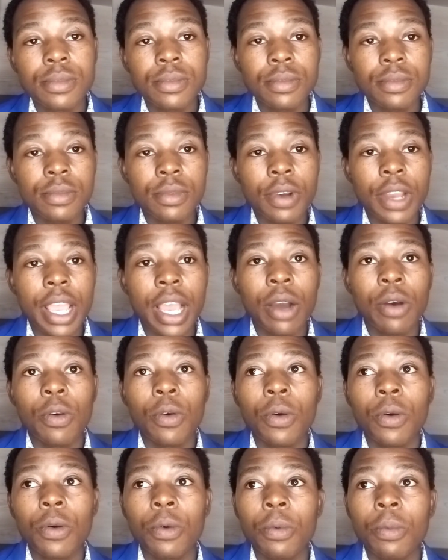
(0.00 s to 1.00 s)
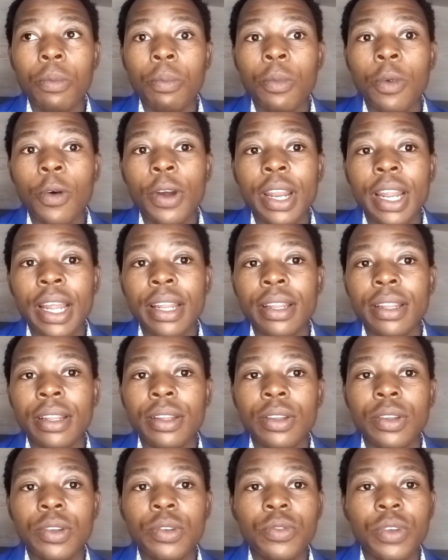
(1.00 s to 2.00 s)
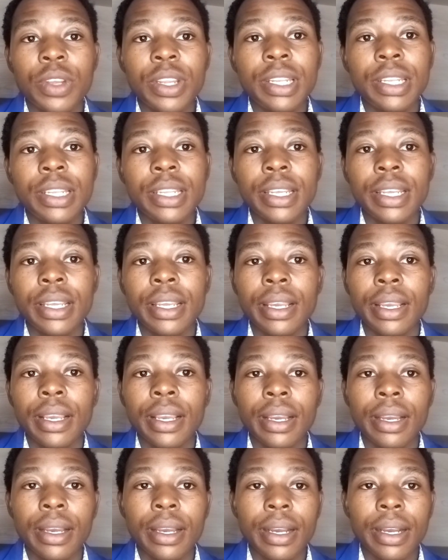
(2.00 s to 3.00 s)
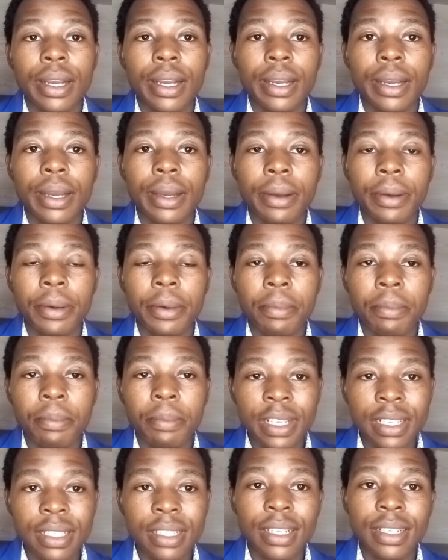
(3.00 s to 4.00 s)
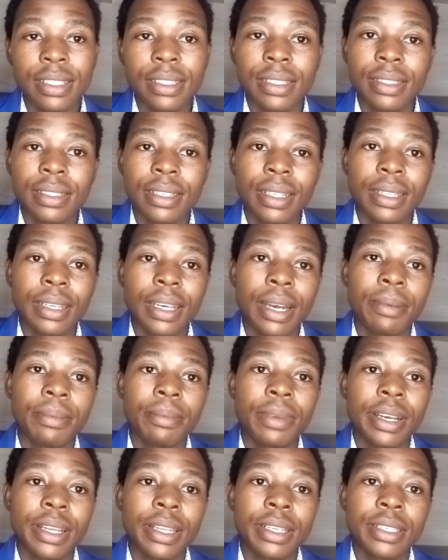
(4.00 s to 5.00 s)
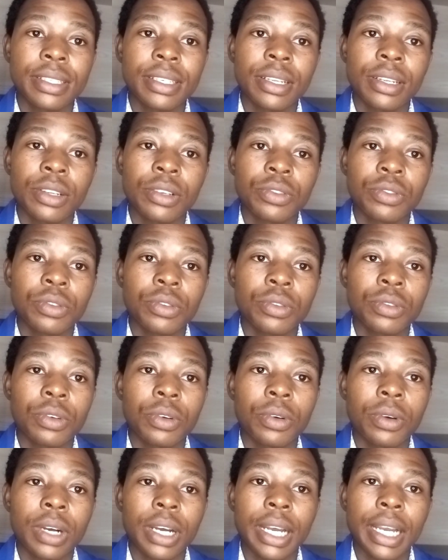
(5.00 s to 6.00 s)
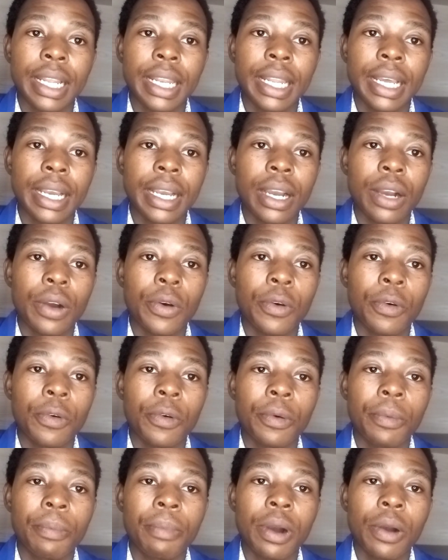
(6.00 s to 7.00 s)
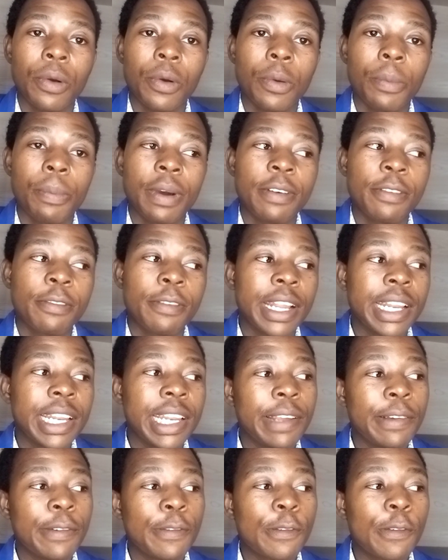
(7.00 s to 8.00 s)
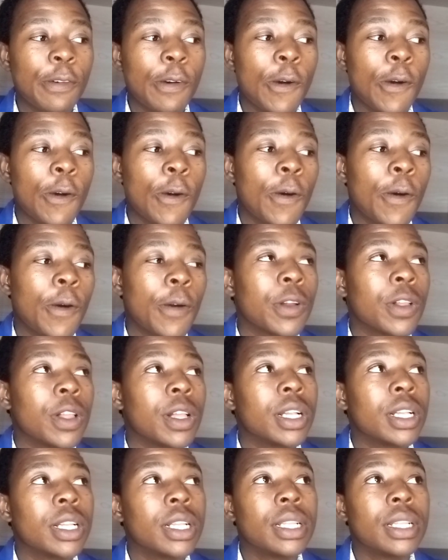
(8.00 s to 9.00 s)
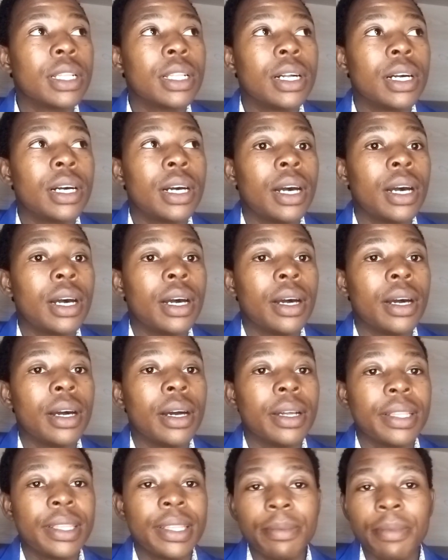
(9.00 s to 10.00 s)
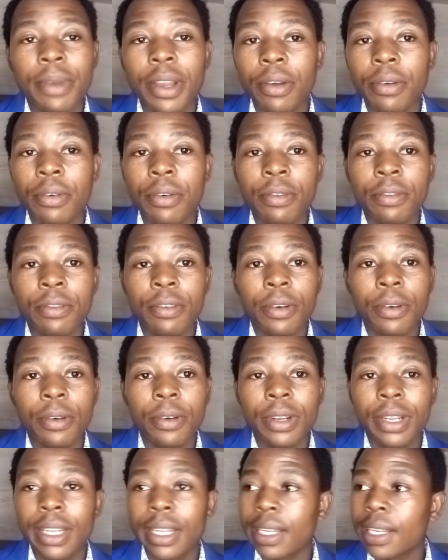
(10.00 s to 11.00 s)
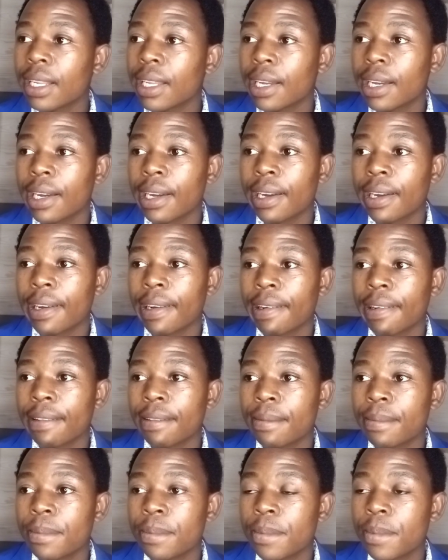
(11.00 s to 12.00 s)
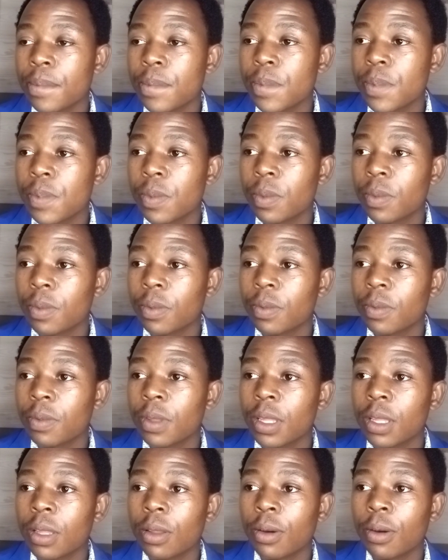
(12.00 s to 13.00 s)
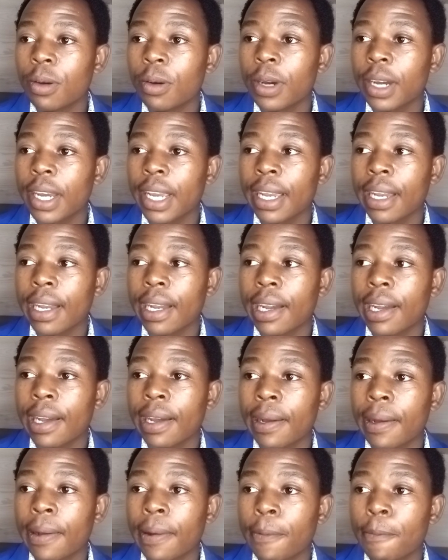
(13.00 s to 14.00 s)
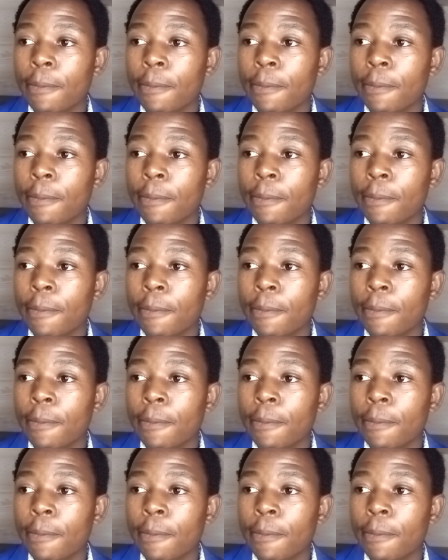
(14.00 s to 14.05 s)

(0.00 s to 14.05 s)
Yahoo more than twenty businesses and companies in Lesotho. Uh, I like a whole bakopa finding for uh, the microphone. Um, low like. Uh,